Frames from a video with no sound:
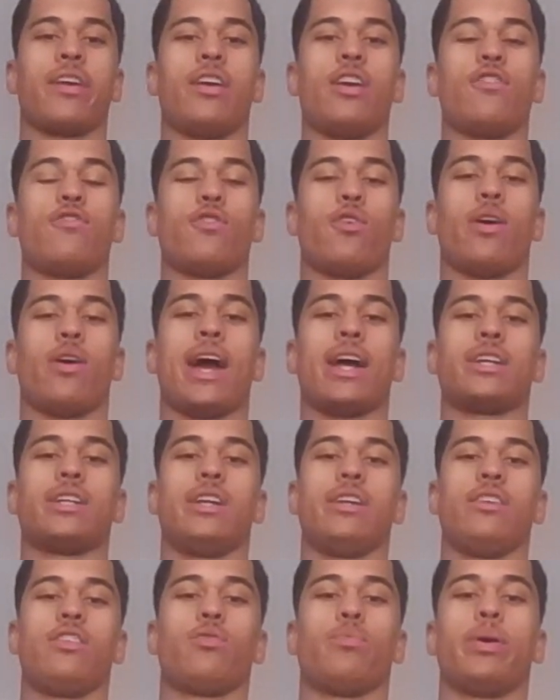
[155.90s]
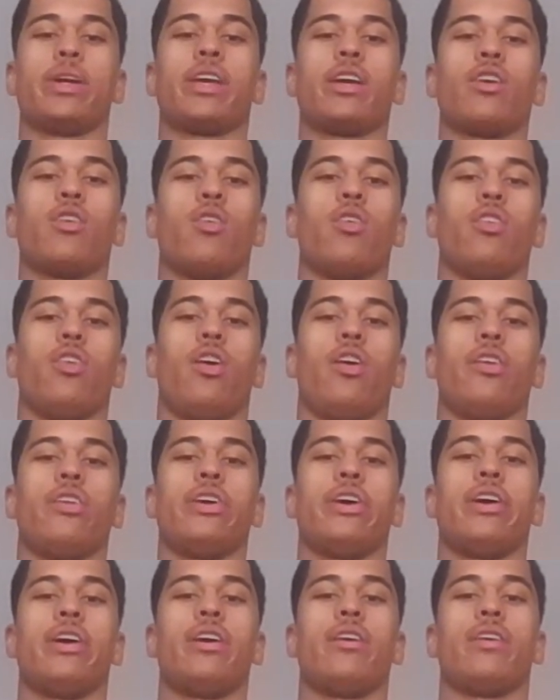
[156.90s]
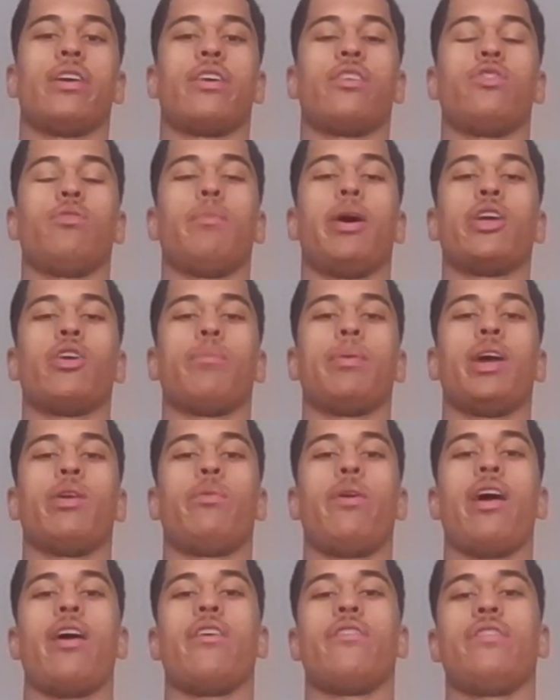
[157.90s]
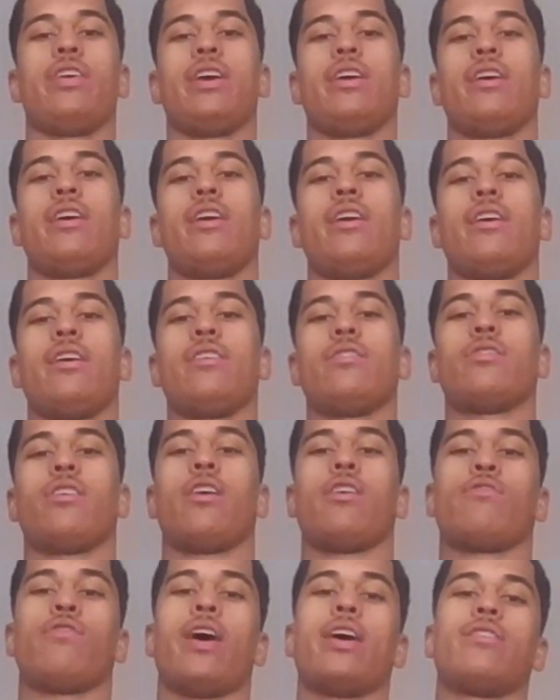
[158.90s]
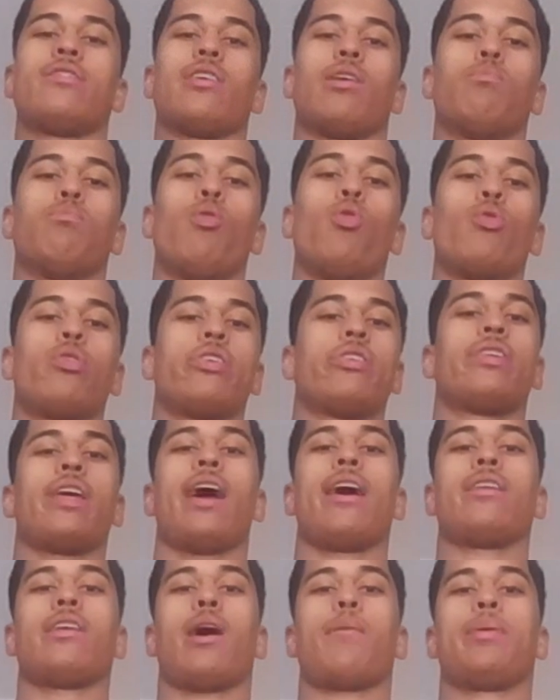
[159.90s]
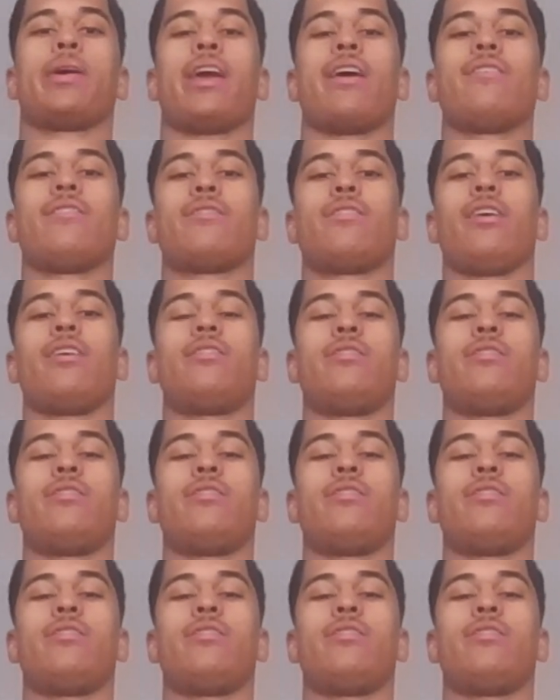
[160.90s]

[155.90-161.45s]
if you're actually swinging or not, because you might not be aware of it, is find some wall to stand up against.